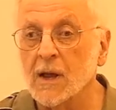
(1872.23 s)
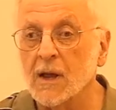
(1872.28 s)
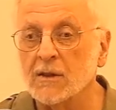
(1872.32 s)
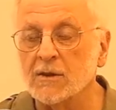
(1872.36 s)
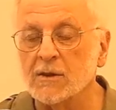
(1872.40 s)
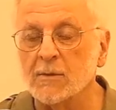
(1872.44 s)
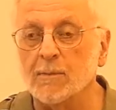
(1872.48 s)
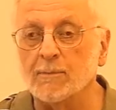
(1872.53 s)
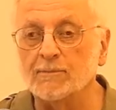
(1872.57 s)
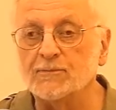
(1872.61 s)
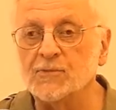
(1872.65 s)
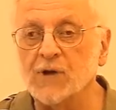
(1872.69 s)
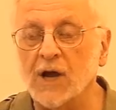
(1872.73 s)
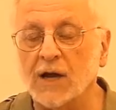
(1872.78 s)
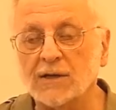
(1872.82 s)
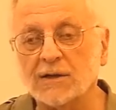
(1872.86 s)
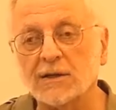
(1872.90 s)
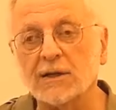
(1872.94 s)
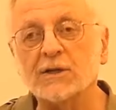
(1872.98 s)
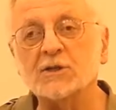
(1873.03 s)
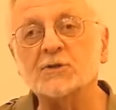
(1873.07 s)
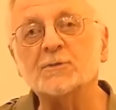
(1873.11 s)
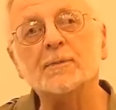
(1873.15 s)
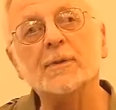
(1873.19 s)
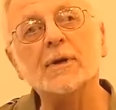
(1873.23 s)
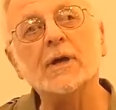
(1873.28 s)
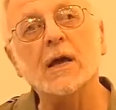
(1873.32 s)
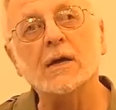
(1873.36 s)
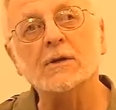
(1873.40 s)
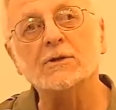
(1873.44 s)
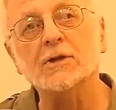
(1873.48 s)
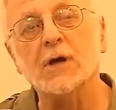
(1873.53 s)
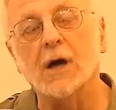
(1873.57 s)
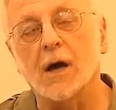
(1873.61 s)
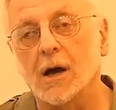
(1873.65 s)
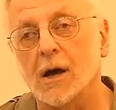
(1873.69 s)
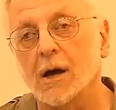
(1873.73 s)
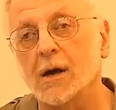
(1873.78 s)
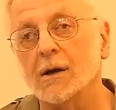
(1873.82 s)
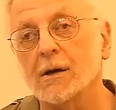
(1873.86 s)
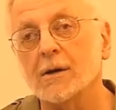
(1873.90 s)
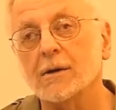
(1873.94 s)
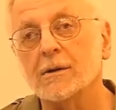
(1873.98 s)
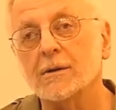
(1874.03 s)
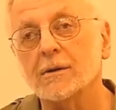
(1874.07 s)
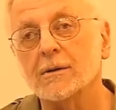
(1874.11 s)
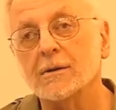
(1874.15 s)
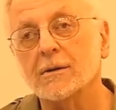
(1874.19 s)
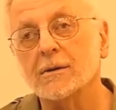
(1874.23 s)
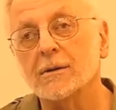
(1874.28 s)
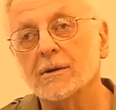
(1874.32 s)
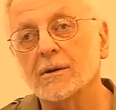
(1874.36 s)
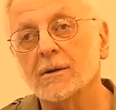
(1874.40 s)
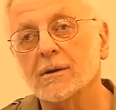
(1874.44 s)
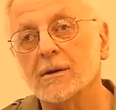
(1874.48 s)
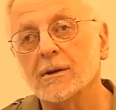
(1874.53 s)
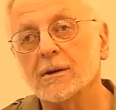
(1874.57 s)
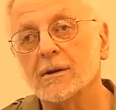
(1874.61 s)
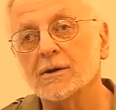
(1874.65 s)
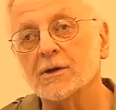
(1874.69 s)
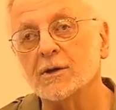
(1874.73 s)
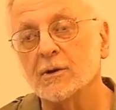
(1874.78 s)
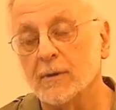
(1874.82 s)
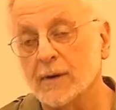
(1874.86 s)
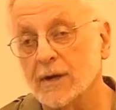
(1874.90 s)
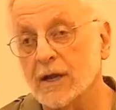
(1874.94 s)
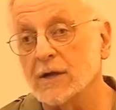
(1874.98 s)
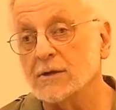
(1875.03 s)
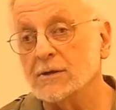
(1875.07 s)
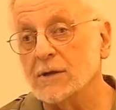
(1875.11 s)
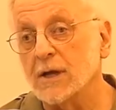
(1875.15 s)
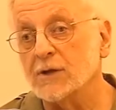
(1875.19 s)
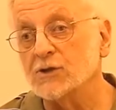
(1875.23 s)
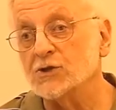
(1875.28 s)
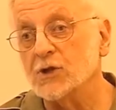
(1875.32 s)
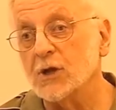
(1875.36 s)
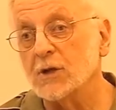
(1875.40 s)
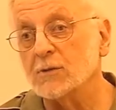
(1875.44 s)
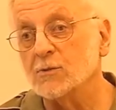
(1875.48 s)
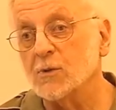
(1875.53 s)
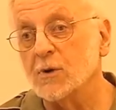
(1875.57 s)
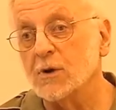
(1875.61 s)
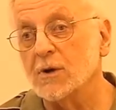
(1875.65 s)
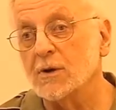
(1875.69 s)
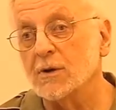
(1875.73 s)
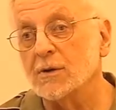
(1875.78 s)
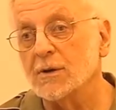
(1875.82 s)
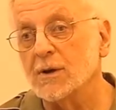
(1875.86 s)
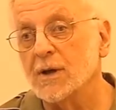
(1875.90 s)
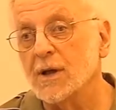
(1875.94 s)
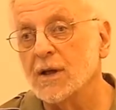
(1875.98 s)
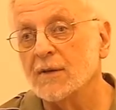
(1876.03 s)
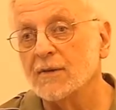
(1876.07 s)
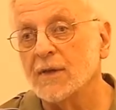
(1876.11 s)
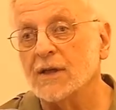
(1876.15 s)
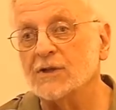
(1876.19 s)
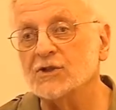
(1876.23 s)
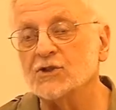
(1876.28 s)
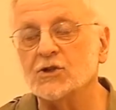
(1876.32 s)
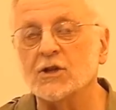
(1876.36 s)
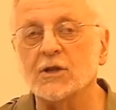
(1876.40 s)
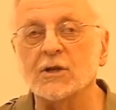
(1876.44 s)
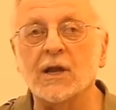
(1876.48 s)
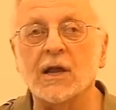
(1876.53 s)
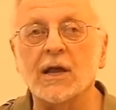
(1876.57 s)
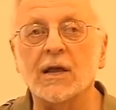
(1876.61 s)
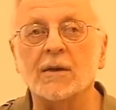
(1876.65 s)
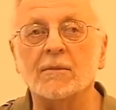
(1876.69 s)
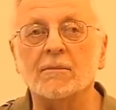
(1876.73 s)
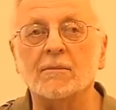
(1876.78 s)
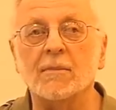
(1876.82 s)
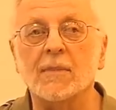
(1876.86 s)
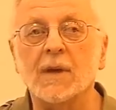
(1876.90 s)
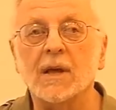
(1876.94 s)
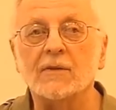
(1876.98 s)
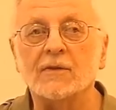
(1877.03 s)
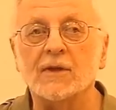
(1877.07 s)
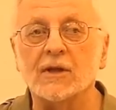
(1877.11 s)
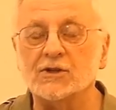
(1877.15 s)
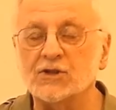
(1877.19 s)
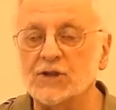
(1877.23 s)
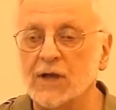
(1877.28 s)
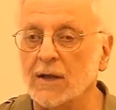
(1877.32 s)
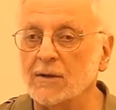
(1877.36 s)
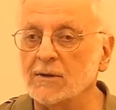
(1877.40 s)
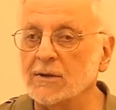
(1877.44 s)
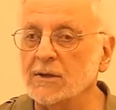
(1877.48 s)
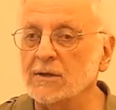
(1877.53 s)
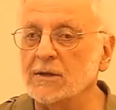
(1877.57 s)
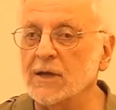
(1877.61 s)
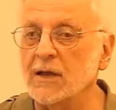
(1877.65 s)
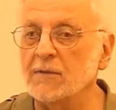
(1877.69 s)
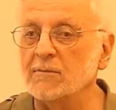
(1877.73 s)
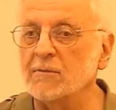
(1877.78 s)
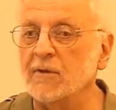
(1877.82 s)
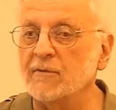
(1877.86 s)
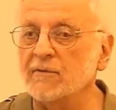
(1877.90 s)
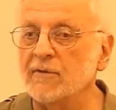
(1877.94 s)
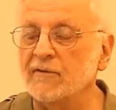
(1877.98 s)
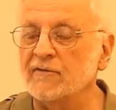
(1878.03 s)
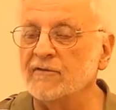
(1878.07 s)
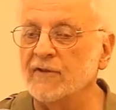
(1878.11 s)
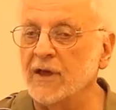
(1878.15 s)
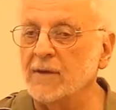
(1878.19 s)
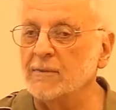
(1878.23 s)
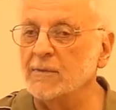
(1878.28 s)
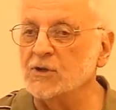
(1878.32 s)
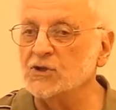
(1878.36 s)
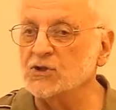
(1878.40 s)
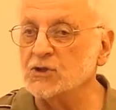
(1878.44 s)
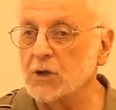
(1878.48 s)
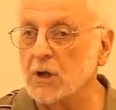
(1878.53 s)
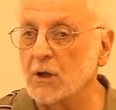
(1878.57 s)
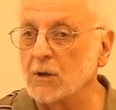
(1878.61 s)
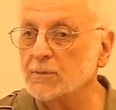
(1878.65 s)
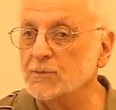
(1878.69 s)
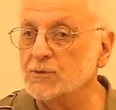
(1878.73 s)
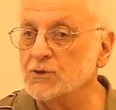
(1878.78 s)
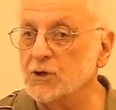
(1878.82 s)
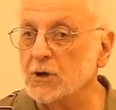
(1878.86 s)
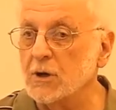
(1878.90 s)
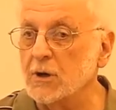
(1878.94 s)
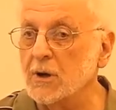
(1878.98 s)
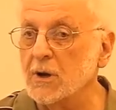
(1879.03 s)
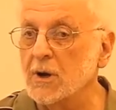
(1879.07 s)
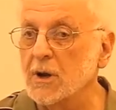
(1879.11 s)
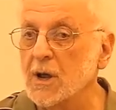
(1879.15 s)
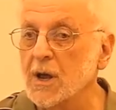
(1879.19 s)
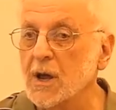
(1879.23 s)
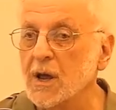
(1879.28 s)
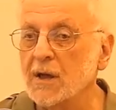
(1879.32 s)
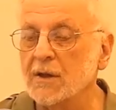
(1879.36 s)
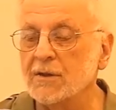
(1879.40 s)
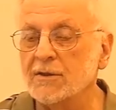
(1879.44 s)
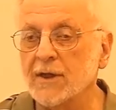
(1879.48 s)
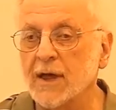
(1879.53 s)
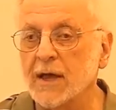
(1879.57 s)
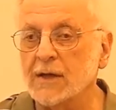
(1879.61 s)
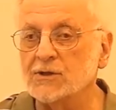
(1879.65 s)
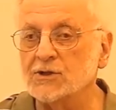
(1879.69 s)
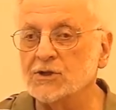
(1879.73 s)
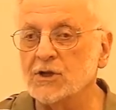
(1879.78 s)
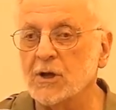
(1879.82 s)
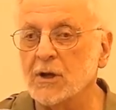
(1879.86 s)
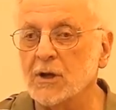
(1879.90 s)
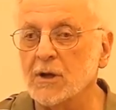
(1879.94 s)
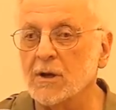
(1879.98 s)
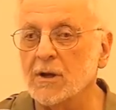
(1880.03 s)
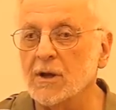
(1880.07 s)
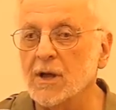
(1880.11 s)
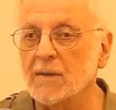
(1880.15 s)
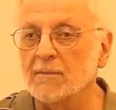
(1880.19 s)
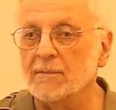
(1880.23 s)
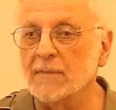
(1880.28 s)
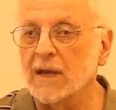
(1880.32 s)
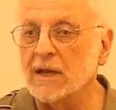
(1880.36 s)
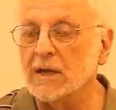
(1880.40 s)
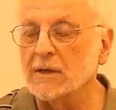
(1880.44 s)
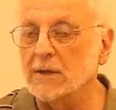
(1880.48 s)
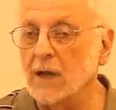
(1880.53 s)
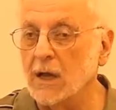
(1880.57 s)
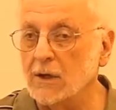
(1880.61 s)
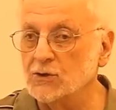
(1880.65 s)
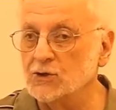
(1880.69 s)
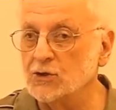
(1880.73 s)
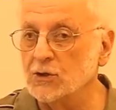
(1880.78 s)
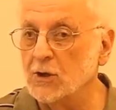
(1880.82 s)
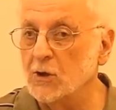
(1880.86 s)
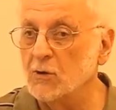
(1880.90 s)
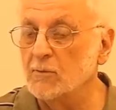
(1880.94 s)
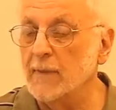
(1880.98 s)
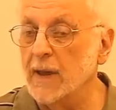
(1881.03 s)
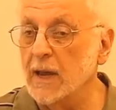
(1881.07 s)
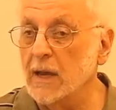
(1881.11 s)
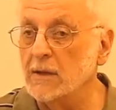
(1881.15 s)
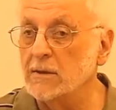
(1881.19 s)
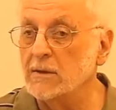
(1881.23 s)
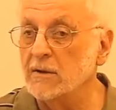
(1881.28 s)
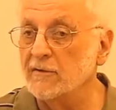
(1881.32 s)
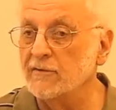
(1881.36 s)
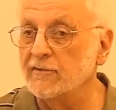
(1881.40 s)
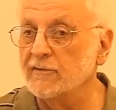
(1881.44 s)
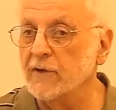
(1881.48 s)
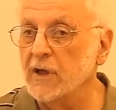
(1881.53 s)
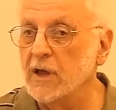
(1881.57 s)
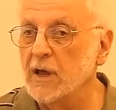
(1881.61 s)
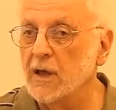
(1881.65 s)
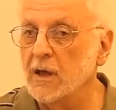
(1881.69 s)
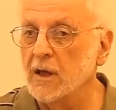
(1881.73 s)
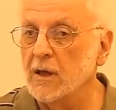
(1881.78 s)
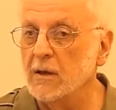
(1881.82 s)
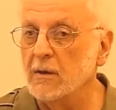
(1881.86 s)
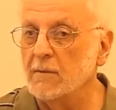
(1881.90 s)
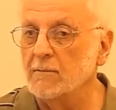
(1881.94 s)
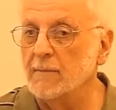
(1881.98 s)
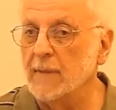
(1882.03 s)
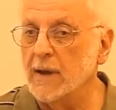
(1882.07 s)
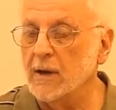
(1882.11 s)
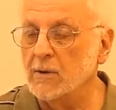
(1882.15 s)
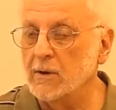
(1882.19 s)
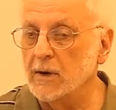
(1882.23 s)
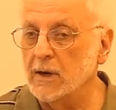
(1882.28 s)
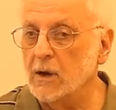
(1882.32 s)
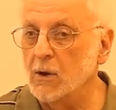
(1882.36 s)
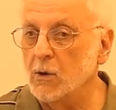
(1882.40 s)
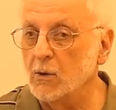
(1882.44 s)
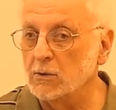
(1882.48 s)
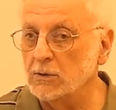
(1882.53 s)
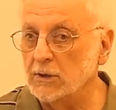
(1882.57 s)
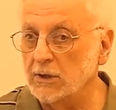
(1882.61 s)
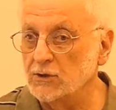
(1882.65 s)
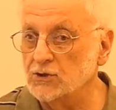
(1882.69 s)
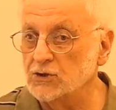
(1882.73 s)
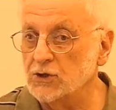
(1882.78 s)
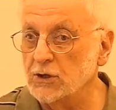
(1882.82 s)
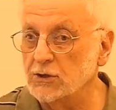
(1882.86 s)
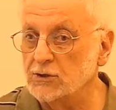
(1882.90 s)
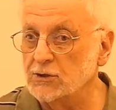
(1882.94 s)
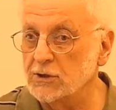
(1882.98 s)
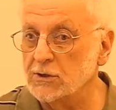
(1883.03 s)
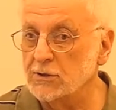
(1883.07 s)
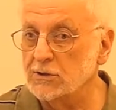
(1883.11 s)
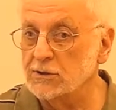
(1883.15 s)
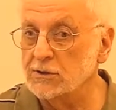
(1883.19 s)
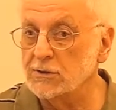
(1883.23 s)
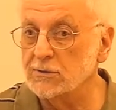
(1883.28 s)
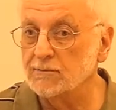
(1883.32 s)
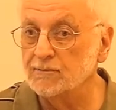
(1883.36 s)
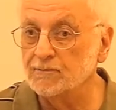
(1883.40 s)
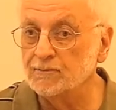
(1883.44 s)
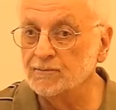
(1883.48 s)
The title is Pietà. You recognize that word? That's the name, the Italian name of the famous sculpture that Michelangelo made of Mary holding Jesus.